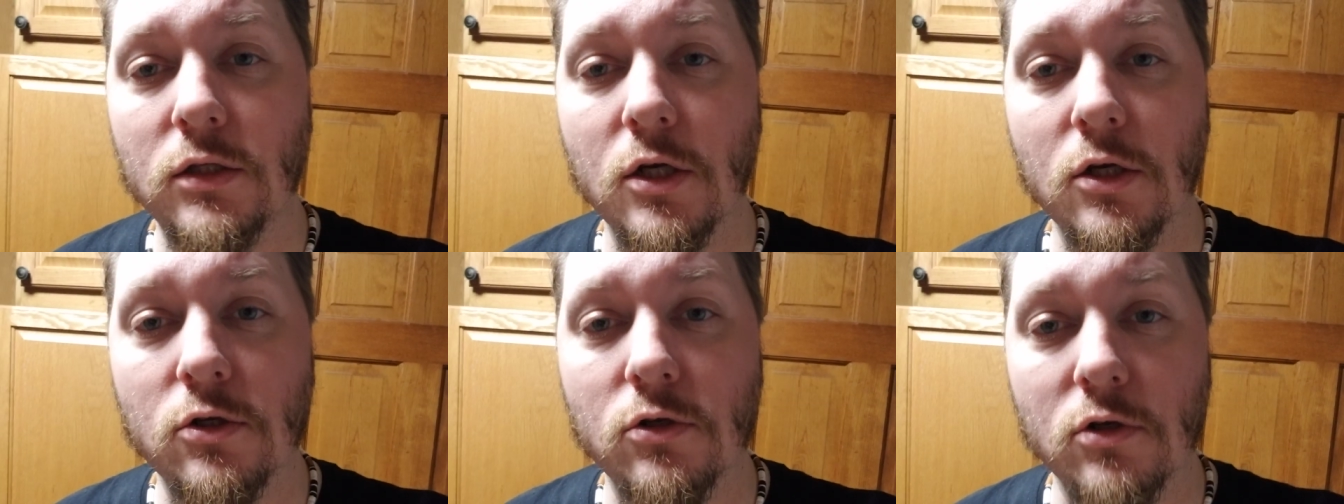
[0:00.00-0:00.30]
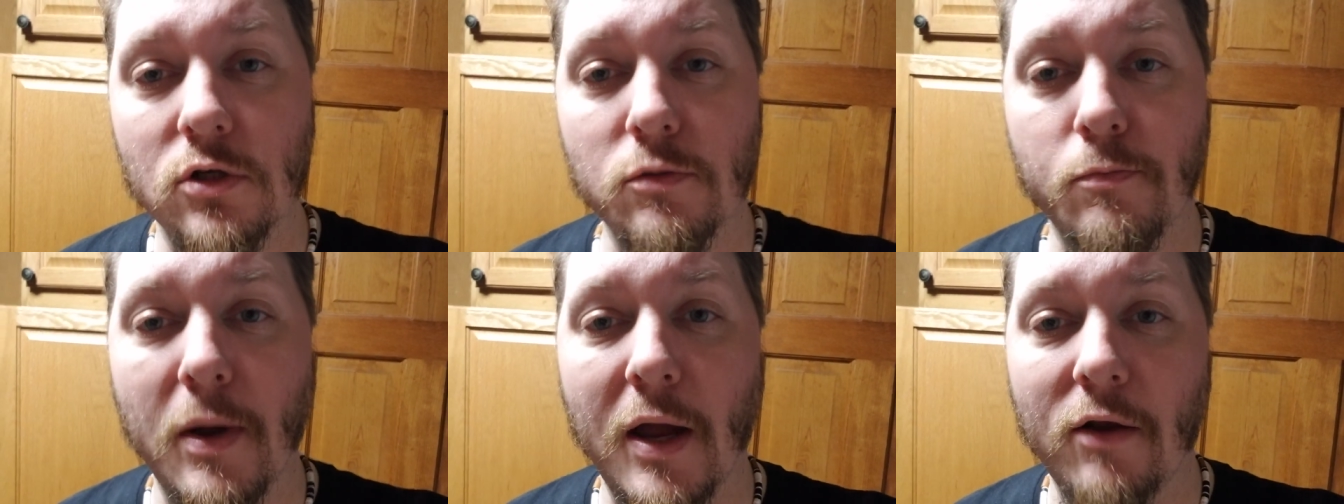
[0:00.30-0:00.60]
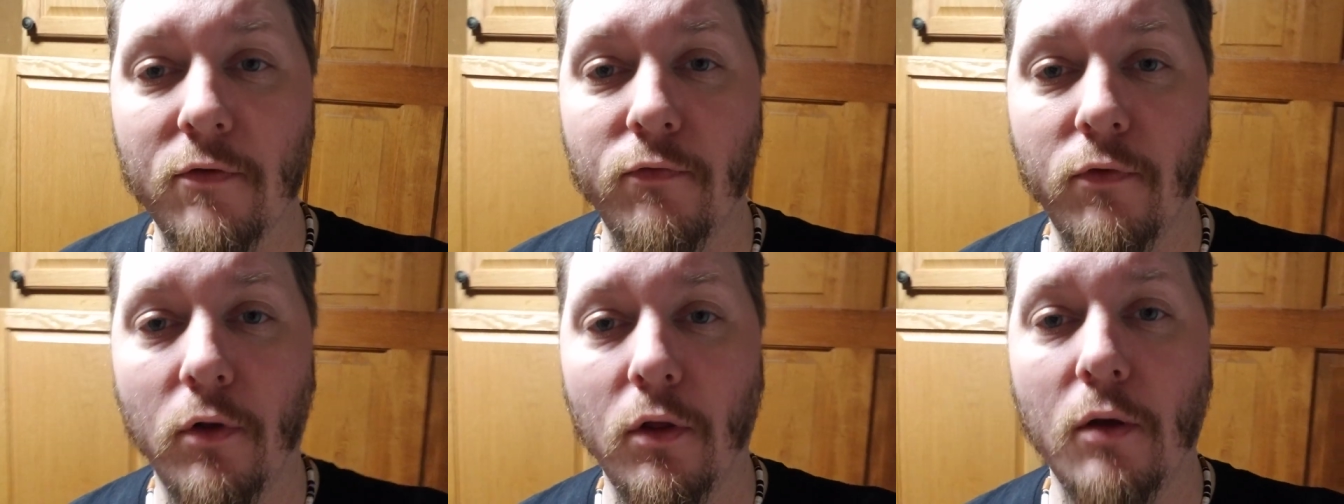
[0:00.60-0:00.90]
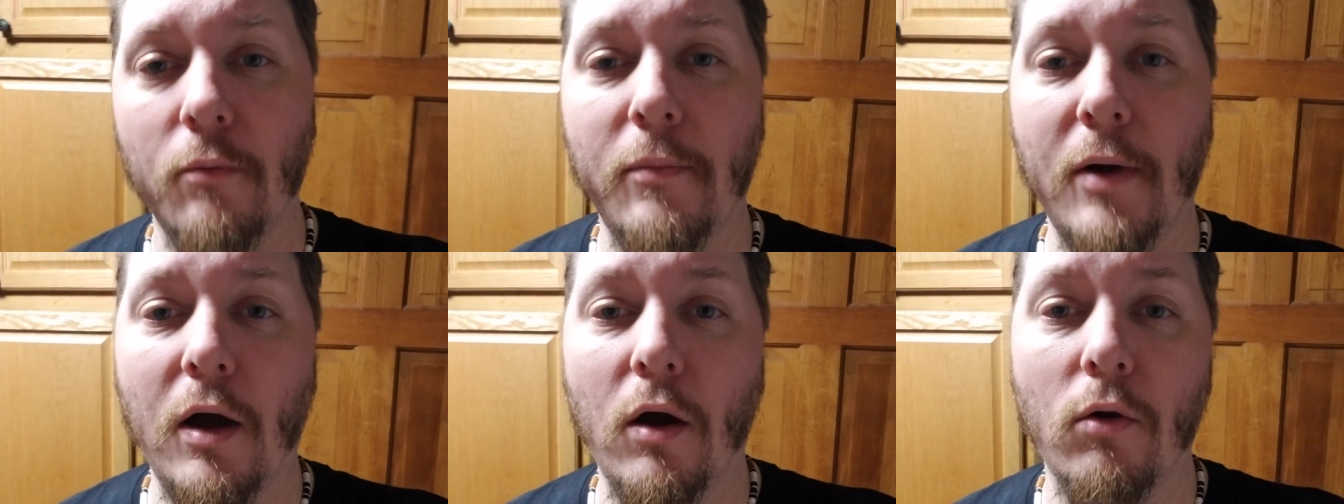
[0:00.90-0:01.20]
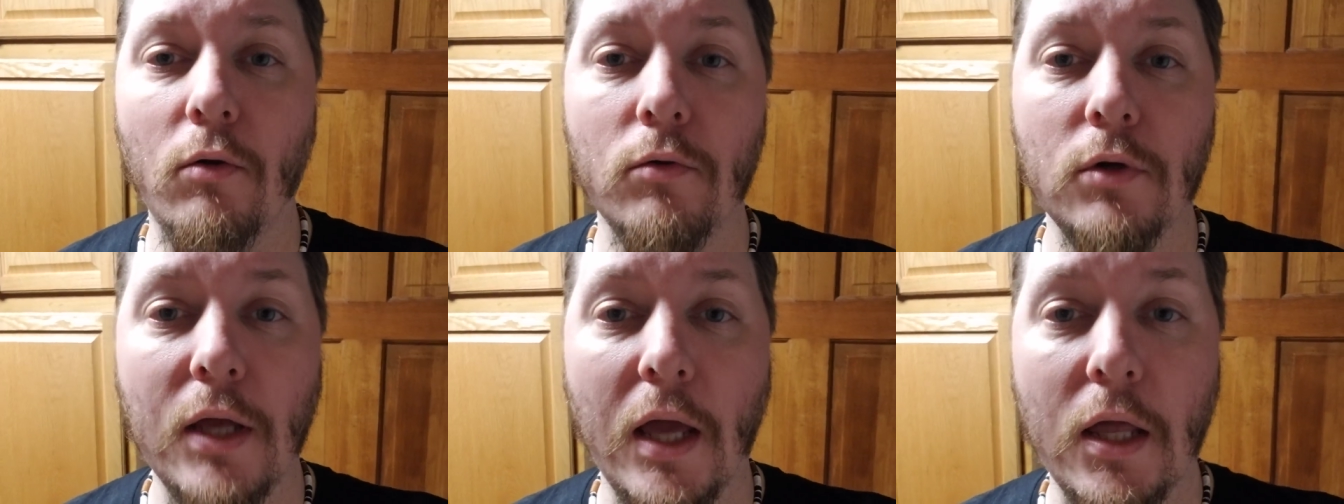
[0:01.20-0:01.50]
disrespectful
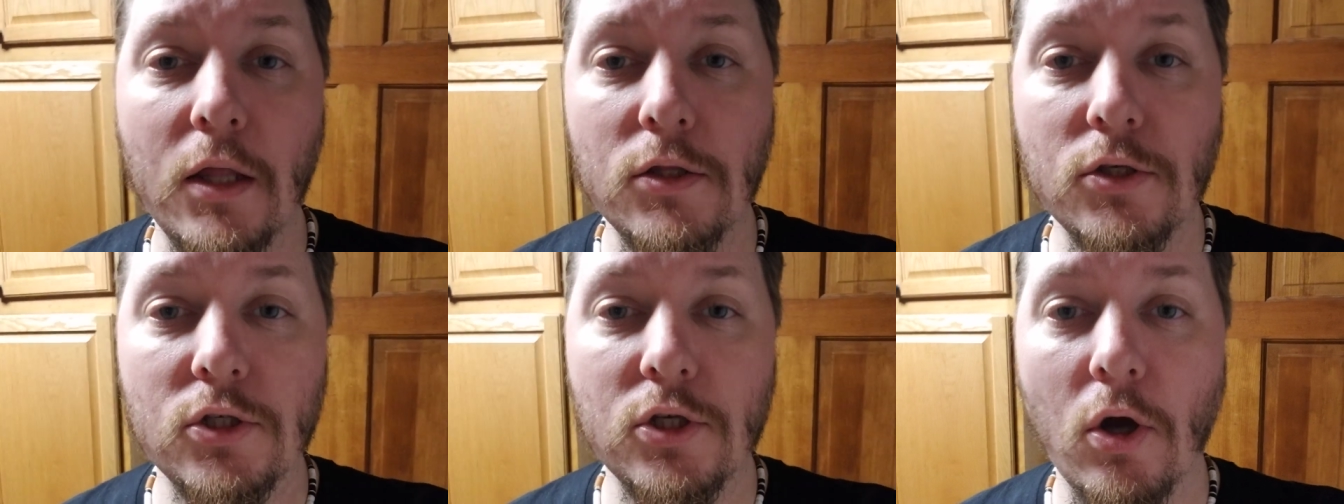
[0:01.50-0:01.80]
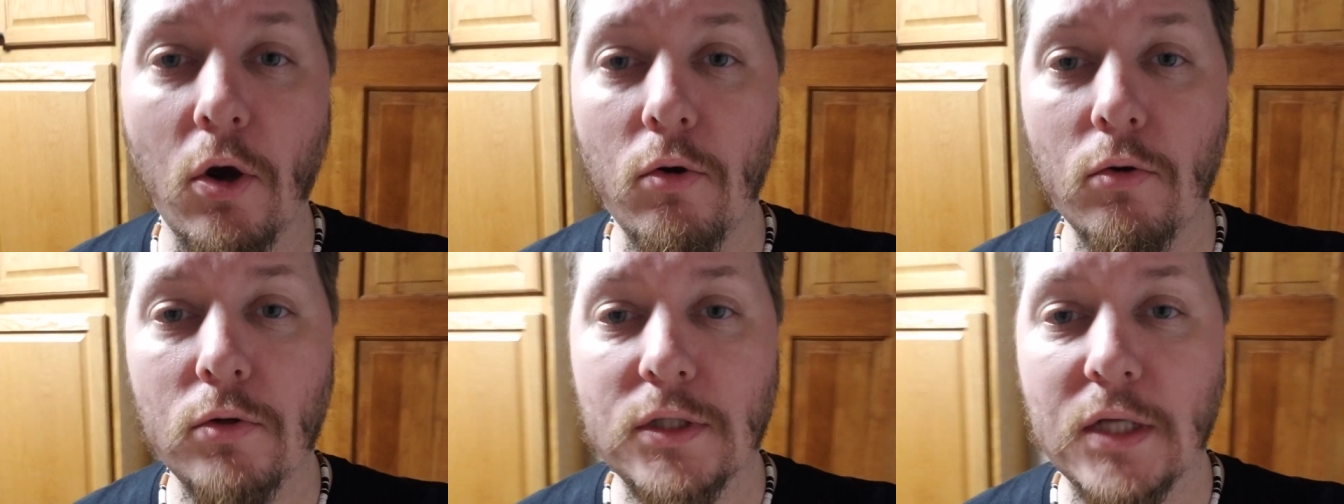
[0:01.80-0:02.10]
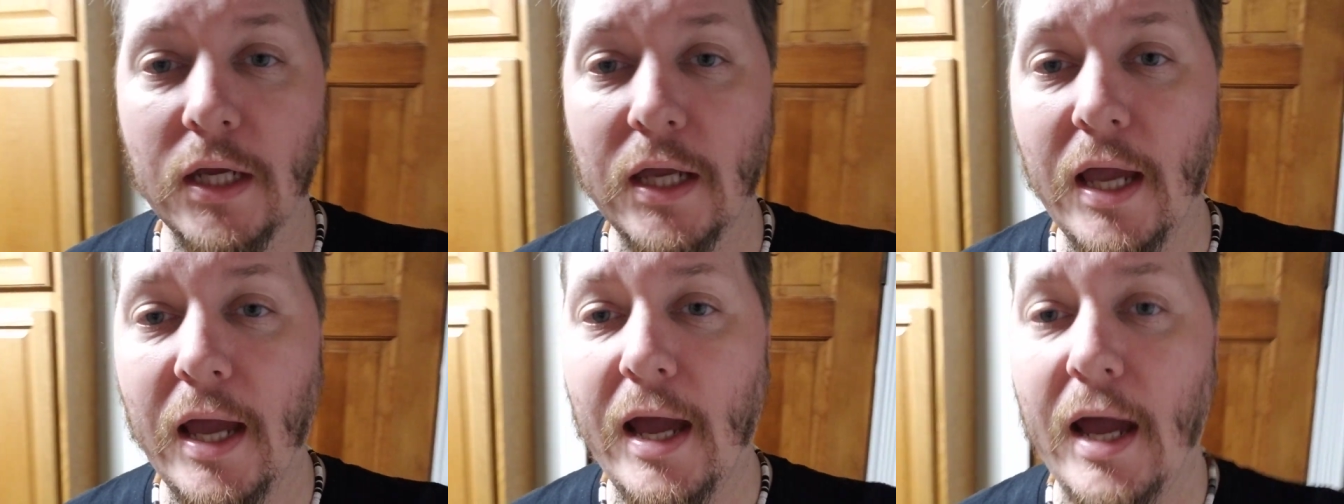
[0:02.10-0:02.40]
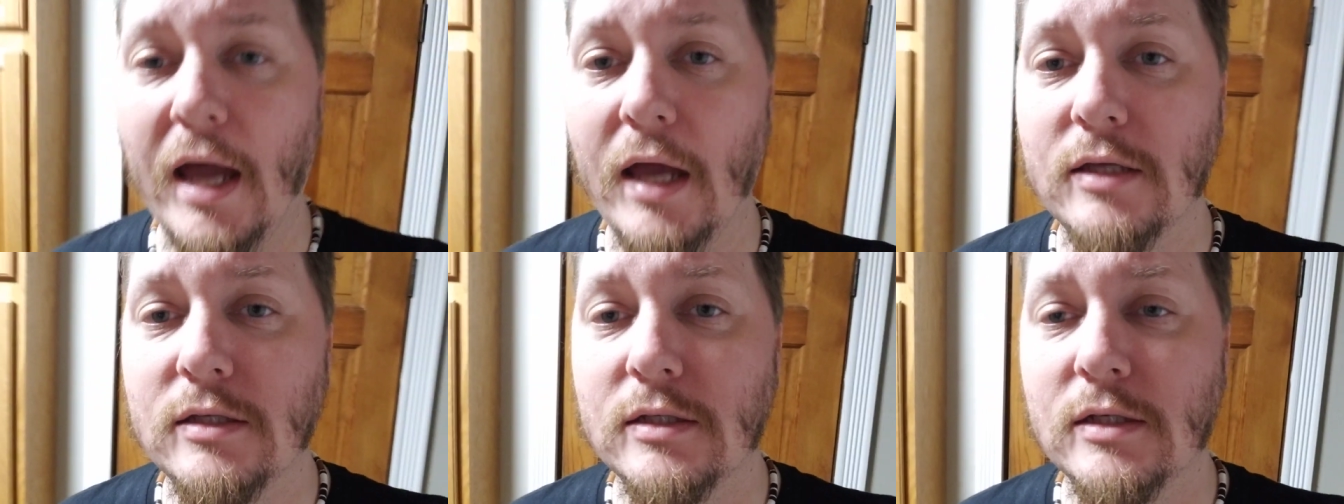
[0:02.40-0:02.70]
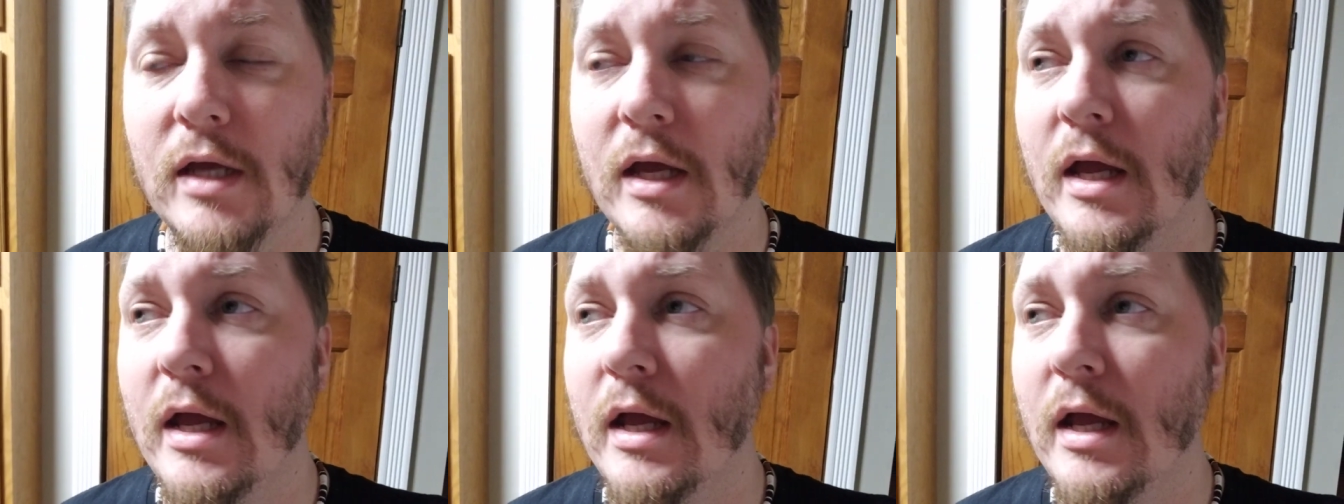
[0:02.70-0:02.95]
about Enzo to Cass,